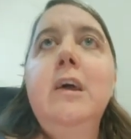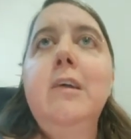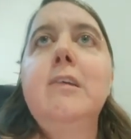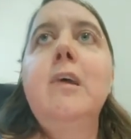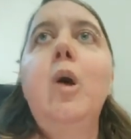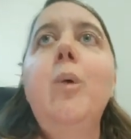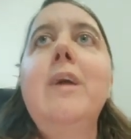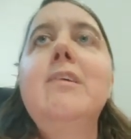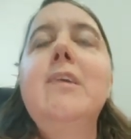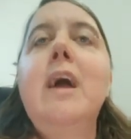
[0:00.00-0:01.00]
So
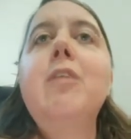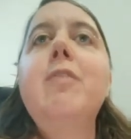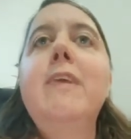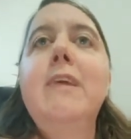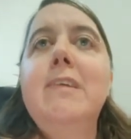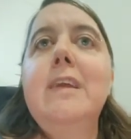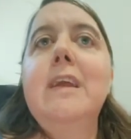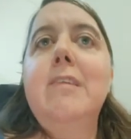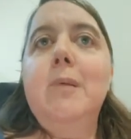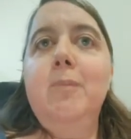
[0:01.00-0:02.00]
instead of
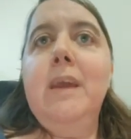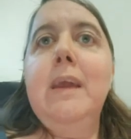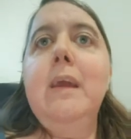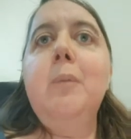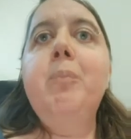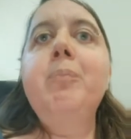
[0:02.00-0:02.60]
listening to me